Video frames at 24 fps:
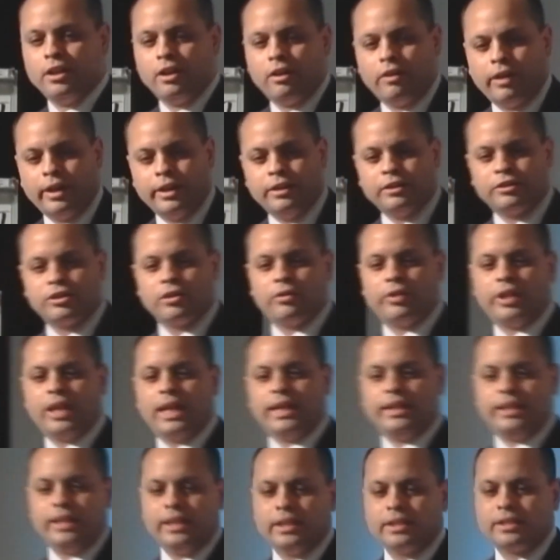All right? So the
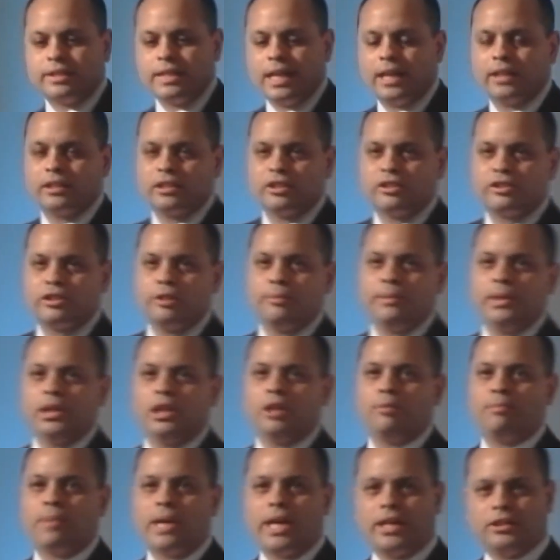idea is not to
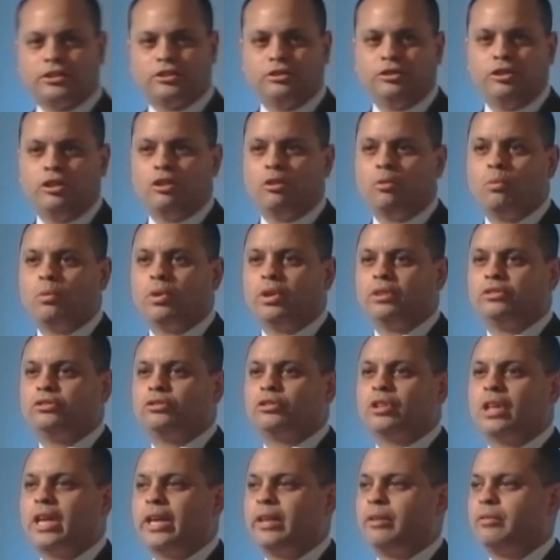stimulate passion. You don't want
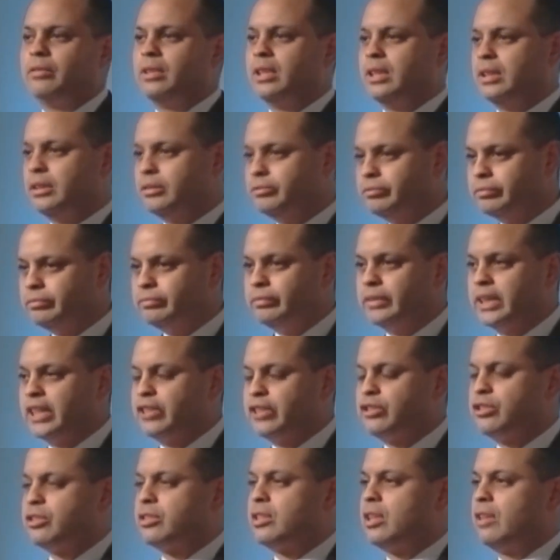to try to
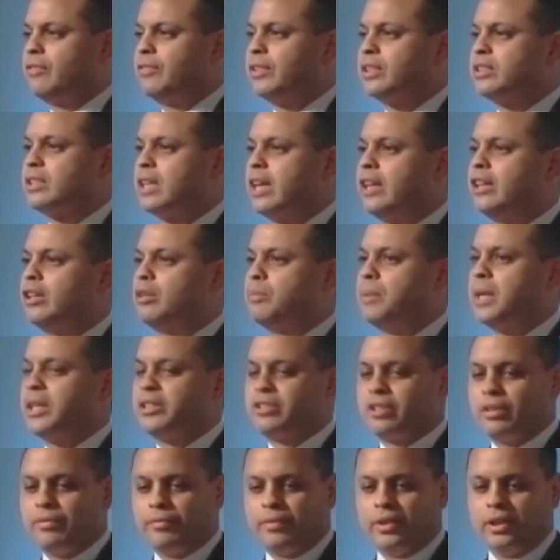get yourself excited about
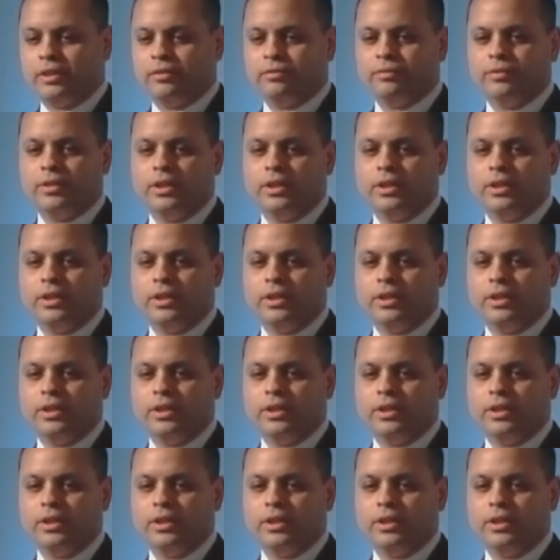something.